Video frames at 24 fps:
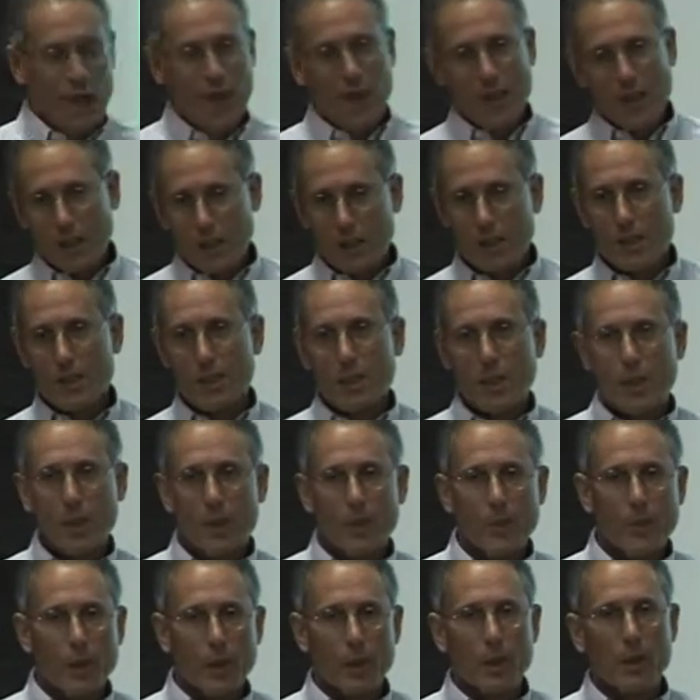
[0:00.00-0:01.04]
just
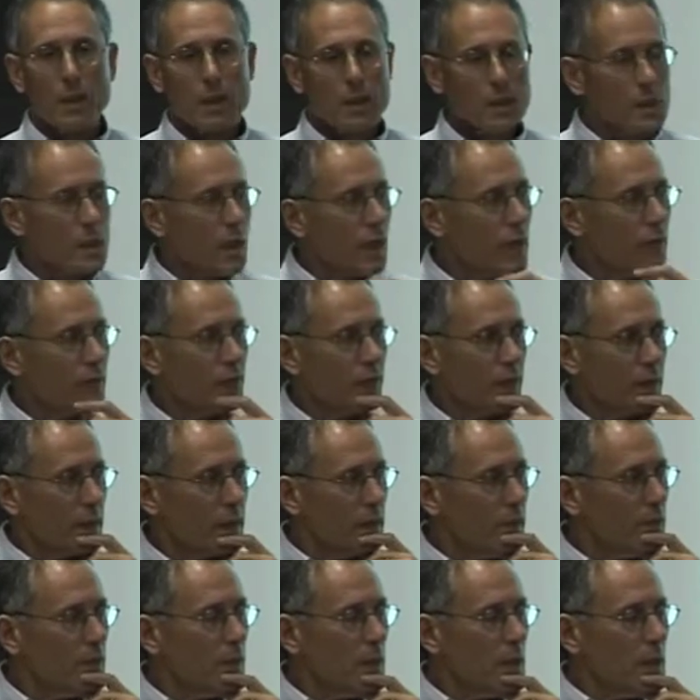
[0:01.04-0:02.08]
because I found
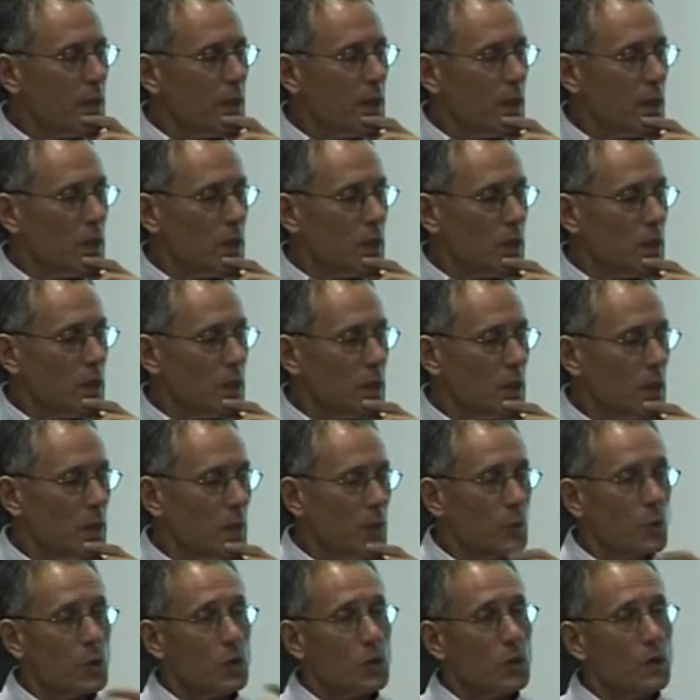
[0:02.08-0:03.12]
it really interesting and
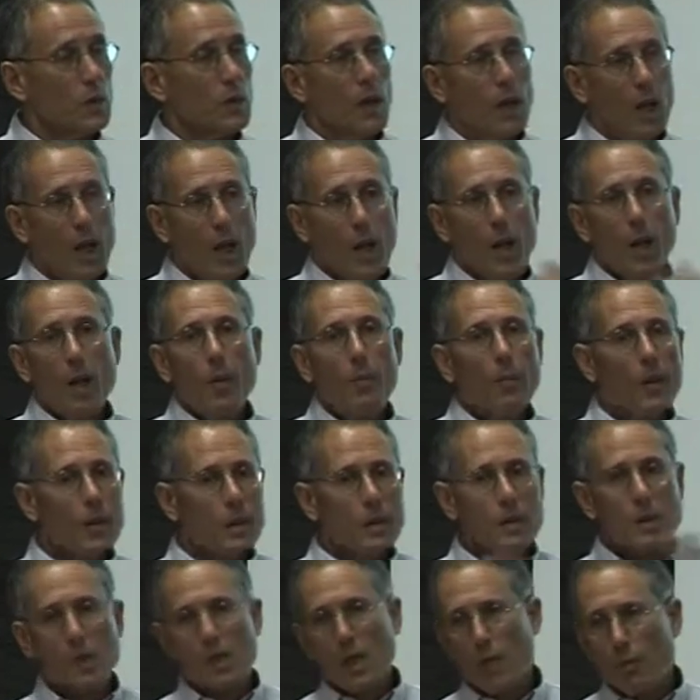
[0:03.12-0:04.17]
important. But
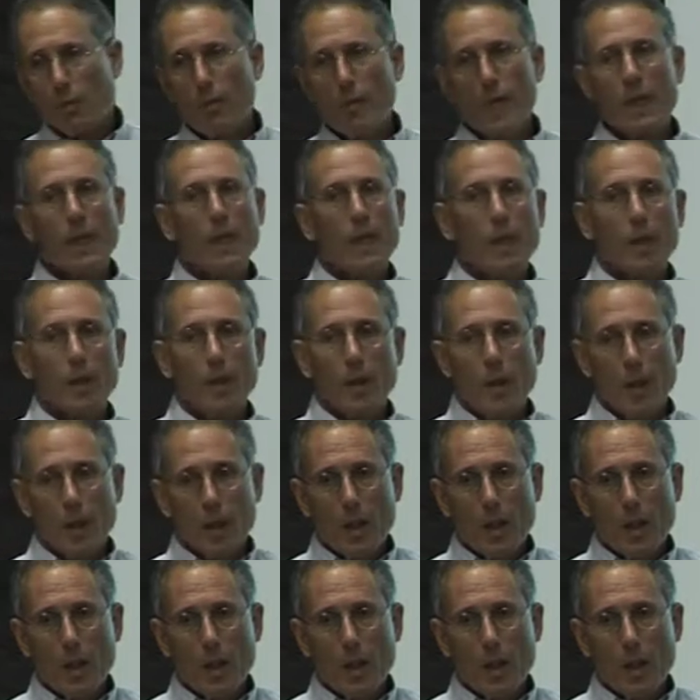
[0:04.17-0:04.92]
so many